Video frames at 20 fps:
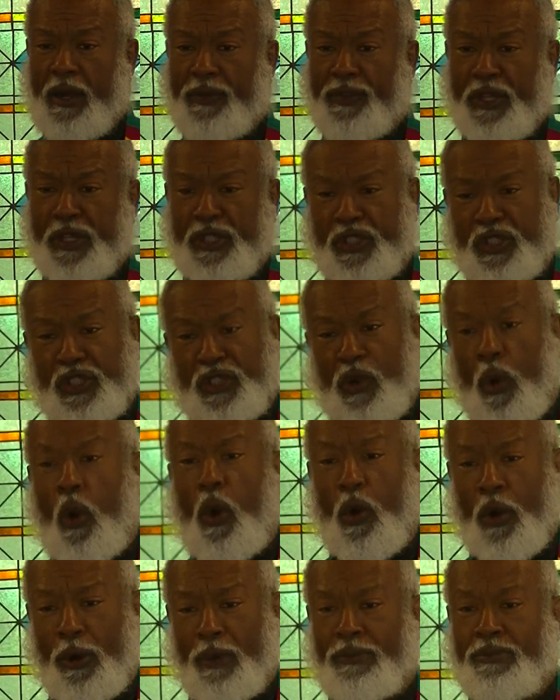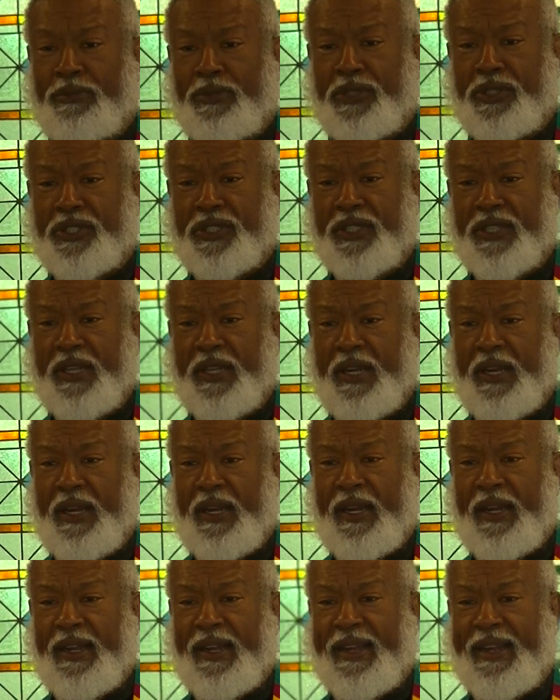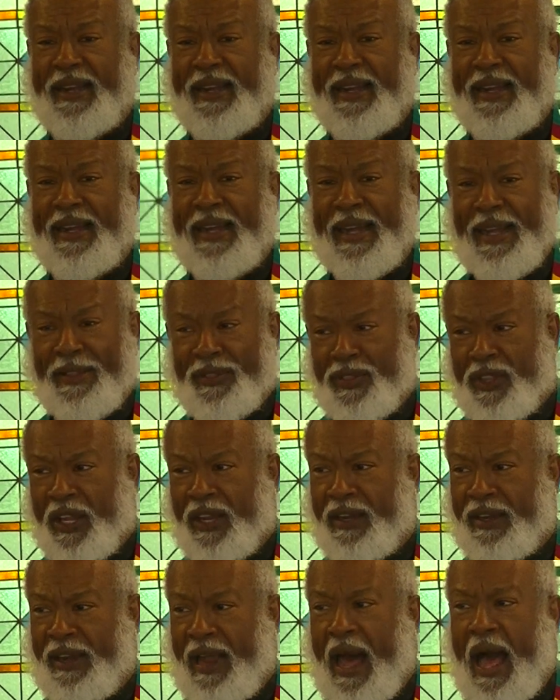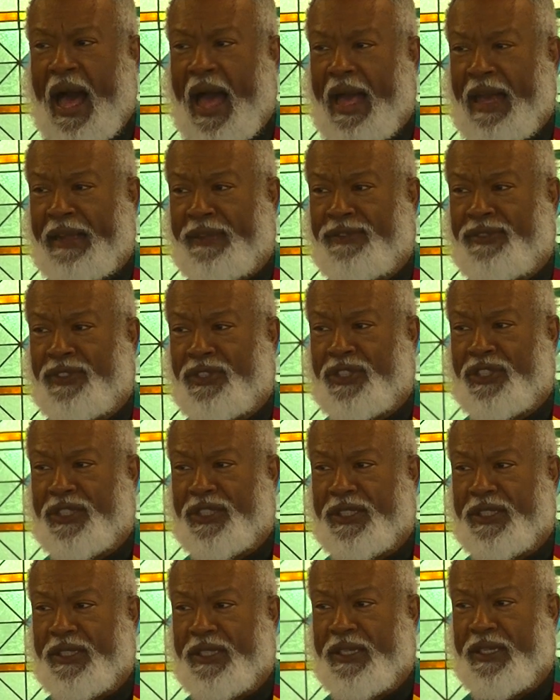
the storms in the lives